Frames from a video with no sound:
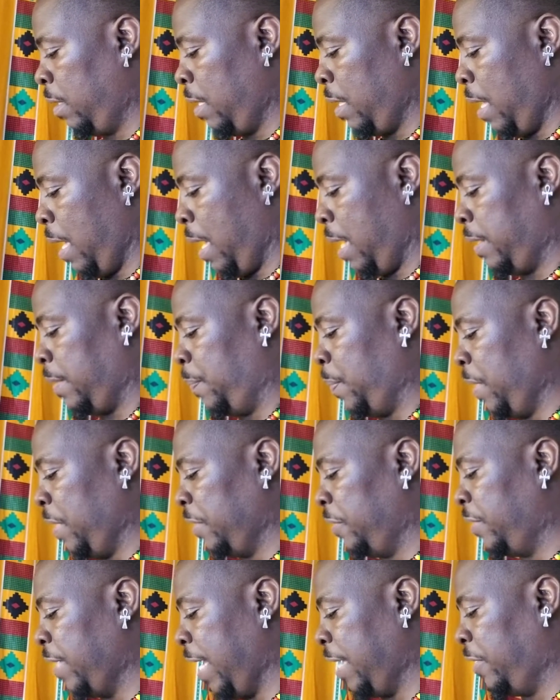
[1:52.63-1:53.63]
At the Peter
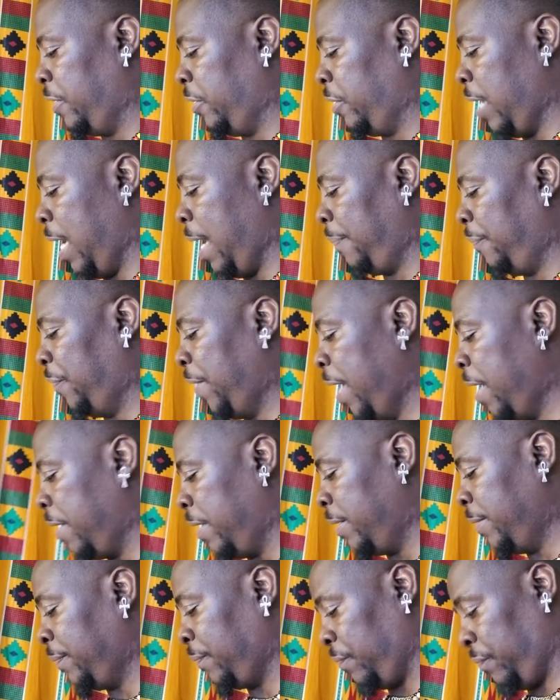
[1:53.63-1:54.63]
J. Sharp
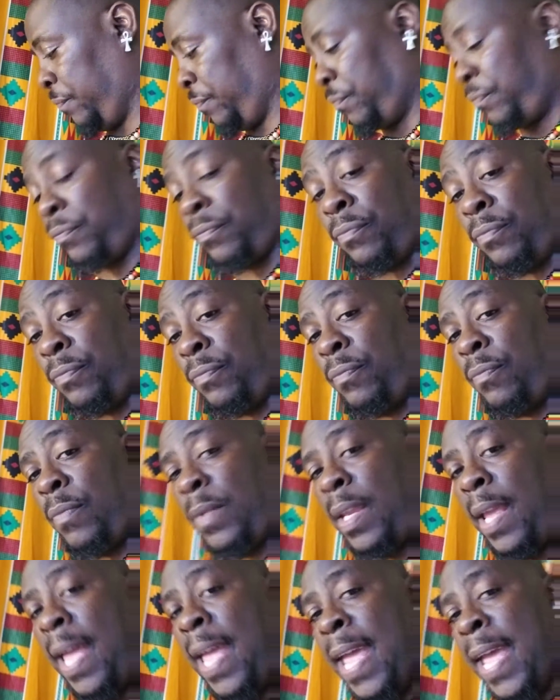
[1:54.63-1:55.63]
Theater,
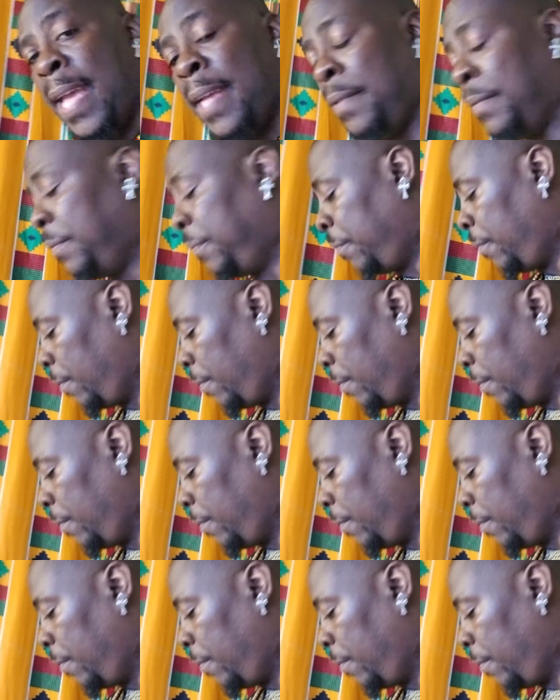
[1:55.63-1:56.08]
and